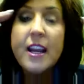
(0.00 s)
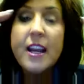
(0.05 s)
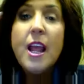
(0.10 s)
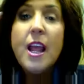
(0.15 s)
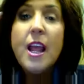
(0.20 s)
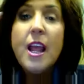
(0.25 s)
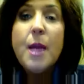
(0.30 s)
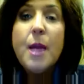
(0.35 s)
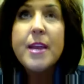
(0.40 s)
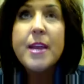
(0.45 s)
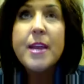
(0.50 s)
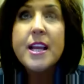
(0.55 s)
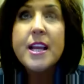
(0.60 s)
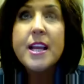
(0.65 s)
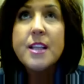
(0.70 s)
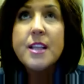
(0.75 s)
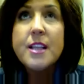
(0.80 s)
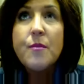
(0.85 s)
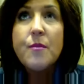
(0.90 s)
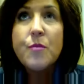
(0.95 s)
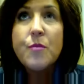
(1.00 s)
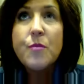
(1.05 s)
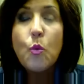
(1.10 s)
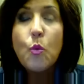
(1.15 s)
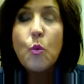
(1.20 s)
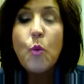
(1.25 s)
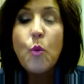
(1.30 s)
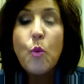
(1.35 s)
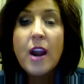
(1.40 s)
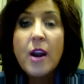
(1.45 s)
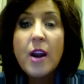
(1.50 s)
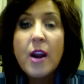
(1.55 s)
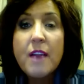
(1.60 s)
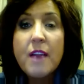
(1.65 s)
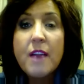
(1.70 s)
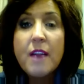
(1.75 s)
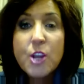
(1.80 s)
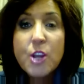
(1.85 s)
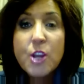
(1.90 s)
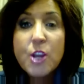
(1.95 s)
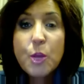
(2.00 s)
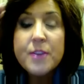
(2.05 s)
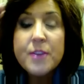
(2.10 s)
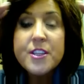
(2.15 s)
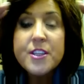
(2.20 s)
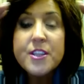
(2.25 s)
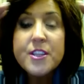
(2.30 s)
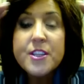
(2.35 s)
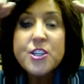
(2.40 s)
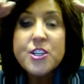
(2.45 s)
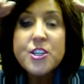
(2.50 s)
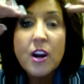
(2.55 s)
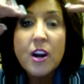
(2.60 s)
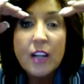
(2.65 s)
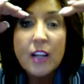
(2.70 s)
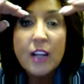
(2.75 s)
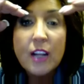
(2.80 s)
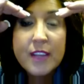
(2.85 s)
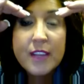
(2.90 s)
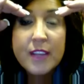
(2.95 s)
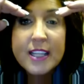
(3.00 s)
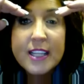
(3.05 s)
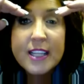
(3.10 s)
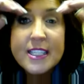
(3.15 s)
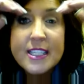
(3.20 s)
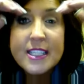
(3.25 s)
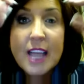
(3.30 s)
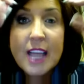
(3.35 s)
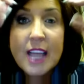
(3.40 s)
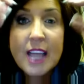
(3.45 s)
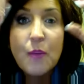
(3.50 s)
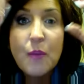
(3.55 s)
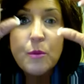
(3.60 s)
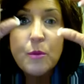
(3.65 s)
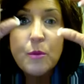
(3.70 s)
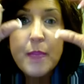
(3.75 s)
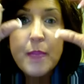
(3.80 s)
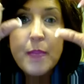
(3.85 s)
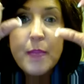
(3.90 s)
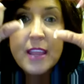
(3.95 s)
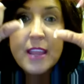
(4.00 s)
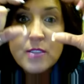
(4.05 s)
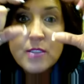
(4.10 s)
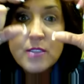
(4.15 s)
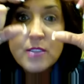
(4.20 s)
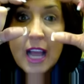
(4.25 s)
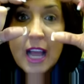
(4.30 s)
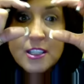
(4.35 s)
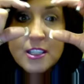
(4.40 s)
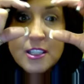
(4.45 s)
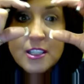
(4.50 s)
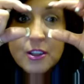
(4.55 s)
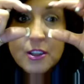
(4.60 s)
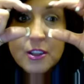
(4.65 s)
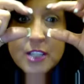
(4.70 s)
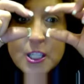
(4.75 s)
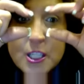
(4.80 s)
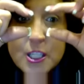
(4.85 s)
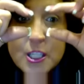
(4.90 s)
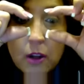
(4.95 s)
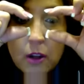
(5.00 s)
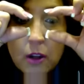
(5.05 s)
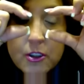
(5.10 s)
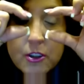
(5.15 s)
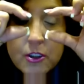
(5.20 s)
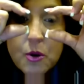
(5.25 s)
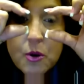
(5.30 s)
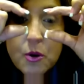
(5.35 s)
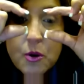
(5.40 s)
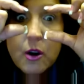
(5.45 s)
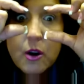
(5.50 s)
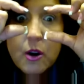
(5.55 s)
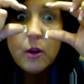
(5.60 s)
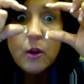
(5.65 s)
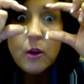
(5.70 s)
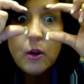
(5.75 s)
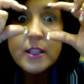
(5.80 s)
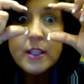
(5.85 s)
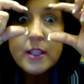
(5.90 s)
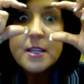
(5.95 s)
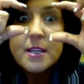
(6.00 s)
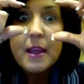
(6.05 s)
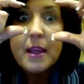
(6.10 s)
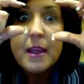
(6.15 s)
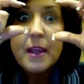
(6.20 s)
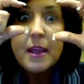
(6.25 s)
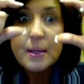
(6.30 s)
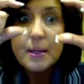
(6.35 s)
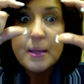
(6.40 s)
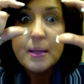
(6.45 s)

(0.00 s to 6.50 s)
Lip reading: because wherever you put the dark color on the inside will make those eyes look smaller. So our goal is to make them look